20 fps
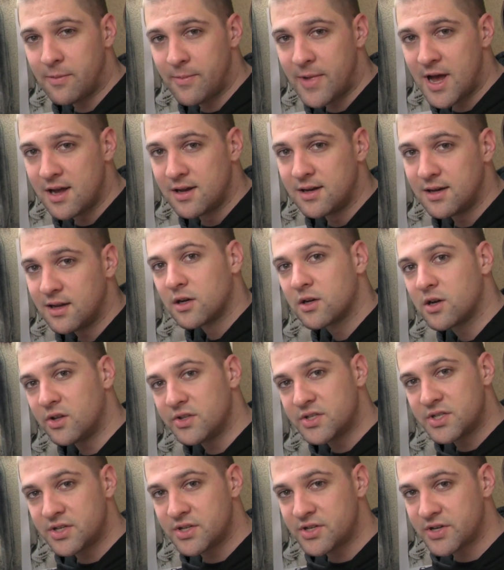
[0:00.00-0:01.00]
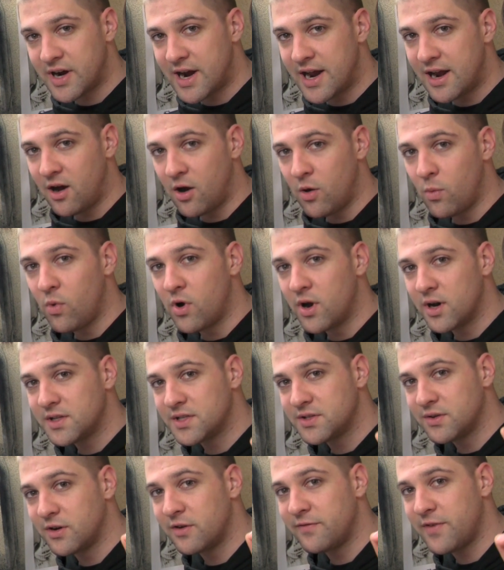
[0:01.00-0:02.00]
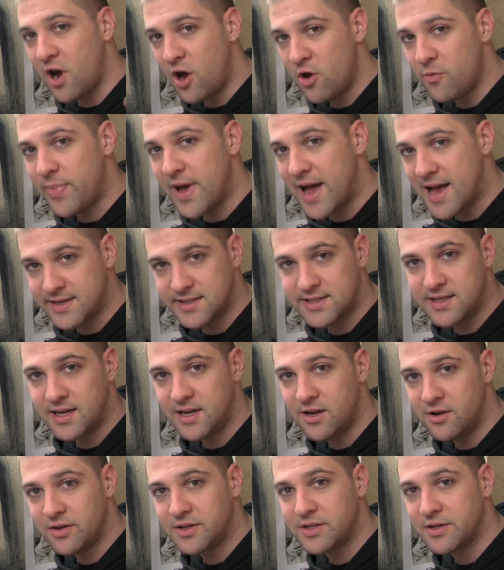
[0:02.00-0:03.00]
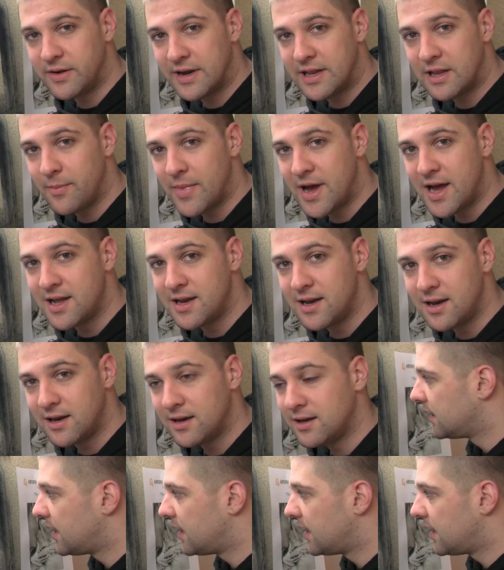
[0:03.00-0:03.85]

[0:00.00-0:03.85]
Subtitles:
them at, concentrate on what sort of opacity you're doing them at,